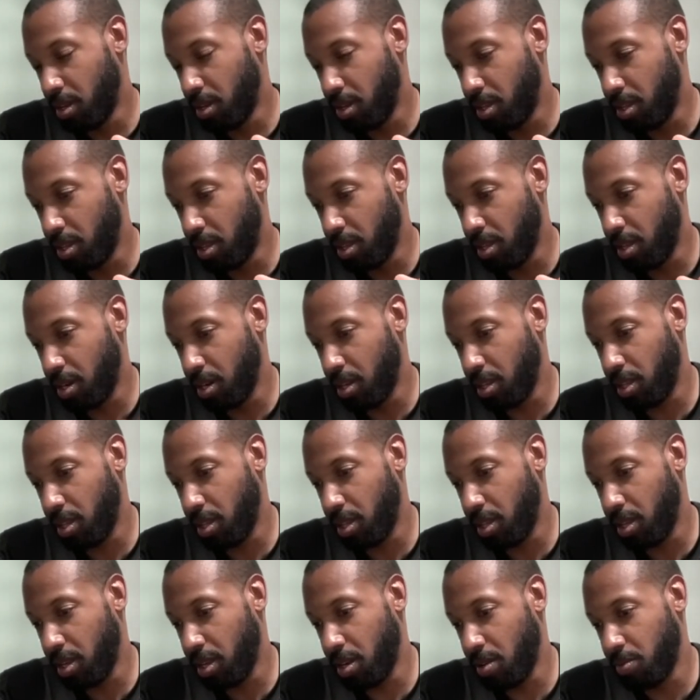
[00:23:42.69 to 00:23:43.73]
And then I
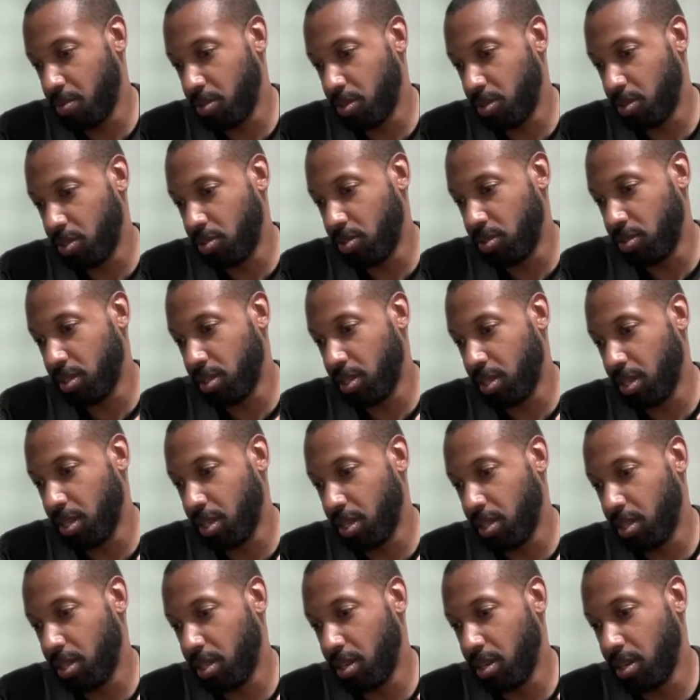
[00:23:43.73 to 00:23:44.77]
think I was using
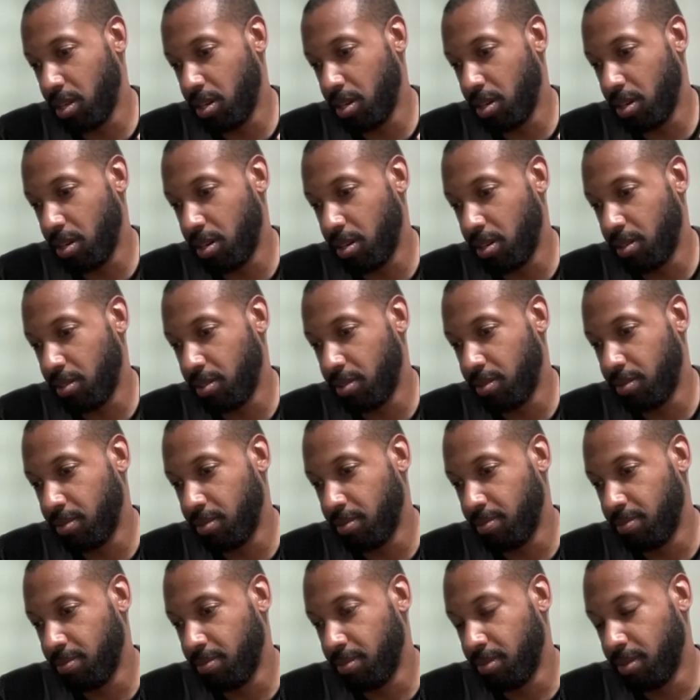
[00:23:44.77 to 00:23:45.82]
like their,
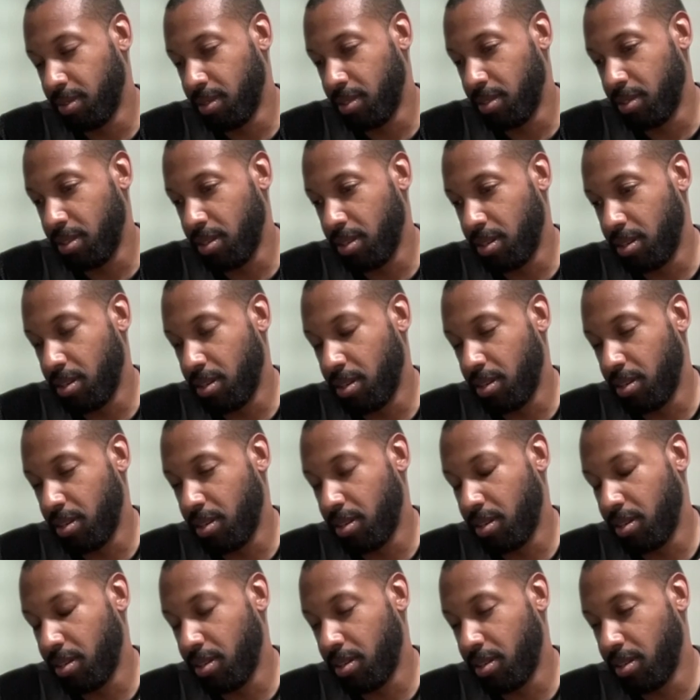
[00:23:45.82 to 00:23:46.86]

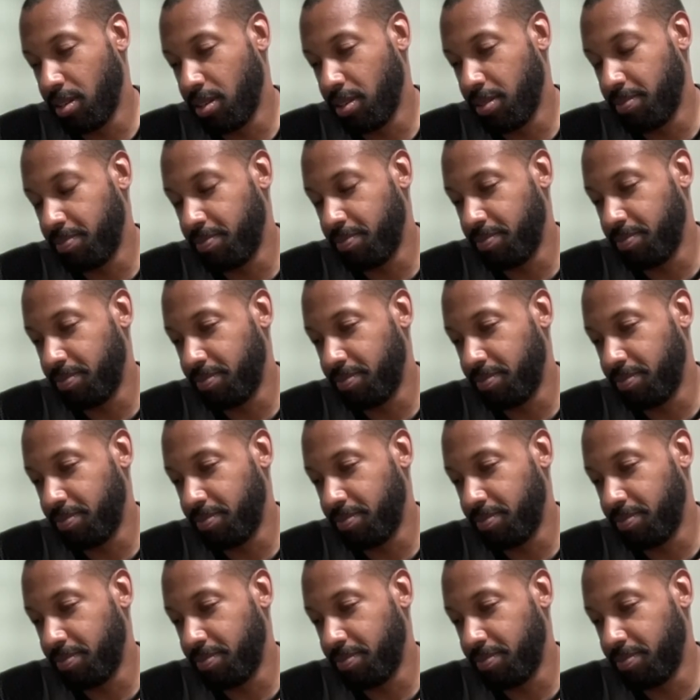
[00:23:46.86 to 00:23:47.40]
I